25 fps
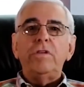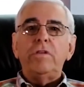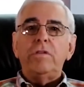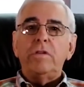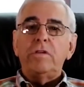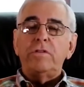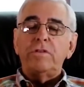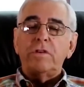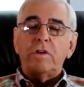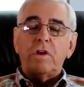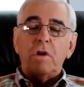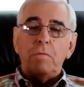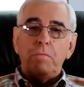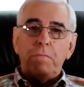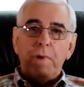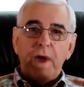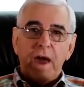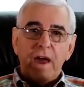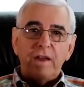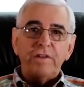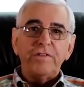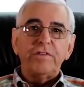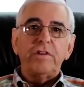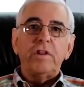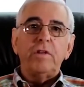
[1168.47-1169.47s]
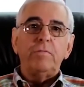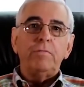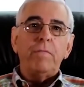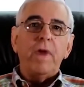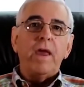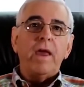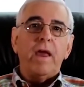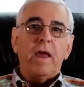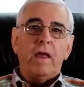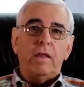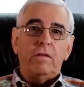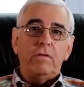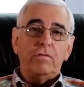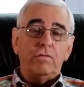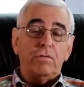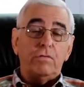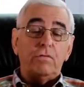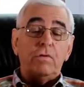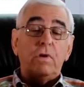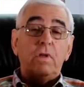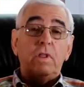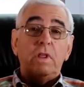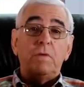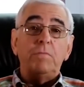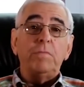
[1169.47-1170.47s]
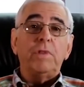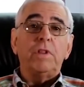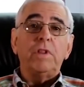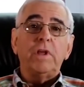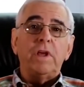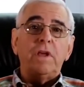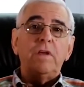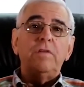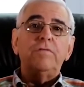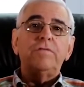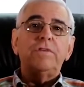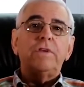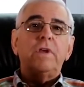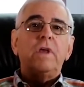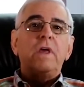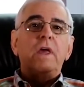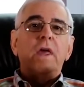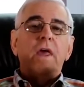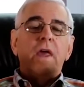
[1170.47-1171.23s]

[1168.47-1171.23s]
there's a compassionate man who really believes